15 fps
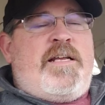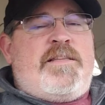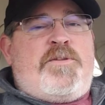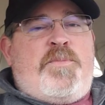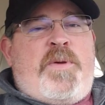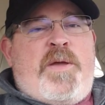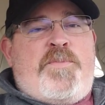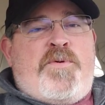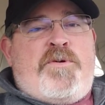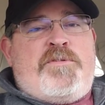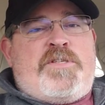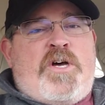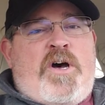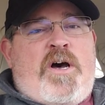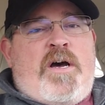at the people who
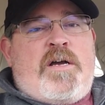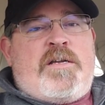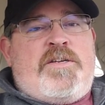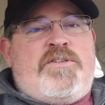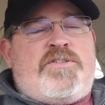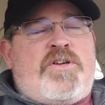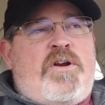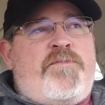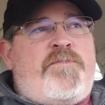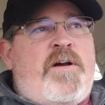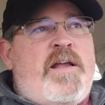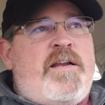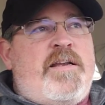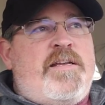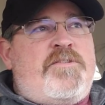talk, you start
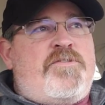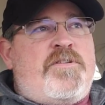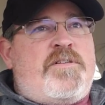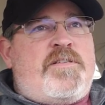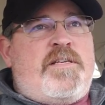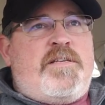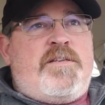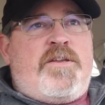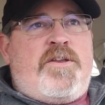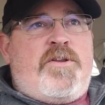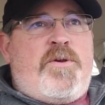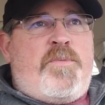finding interest in,